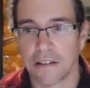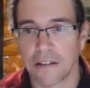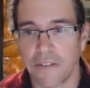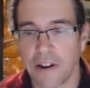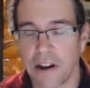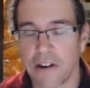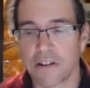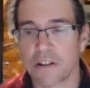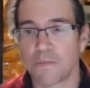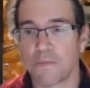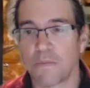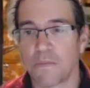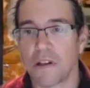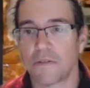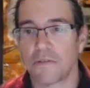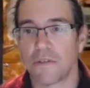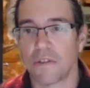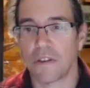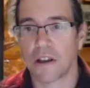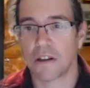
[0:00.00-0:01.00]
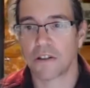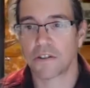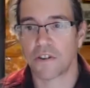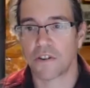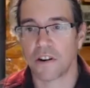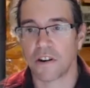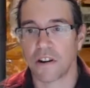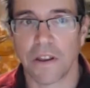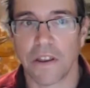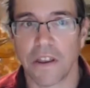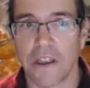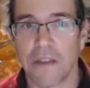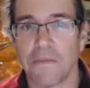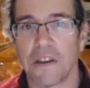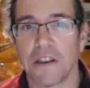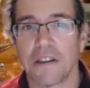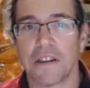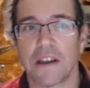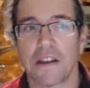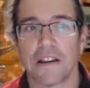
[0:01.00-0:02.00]
The virus spread through the country.
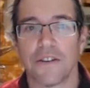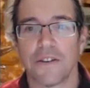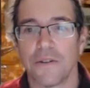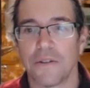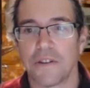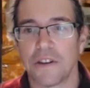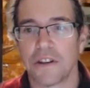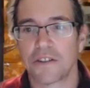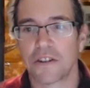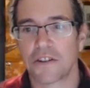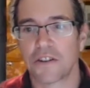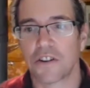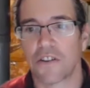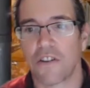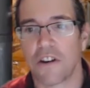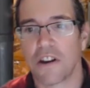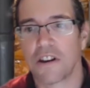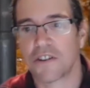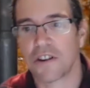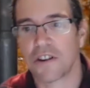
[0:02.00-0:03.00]
Claiming that you did such a great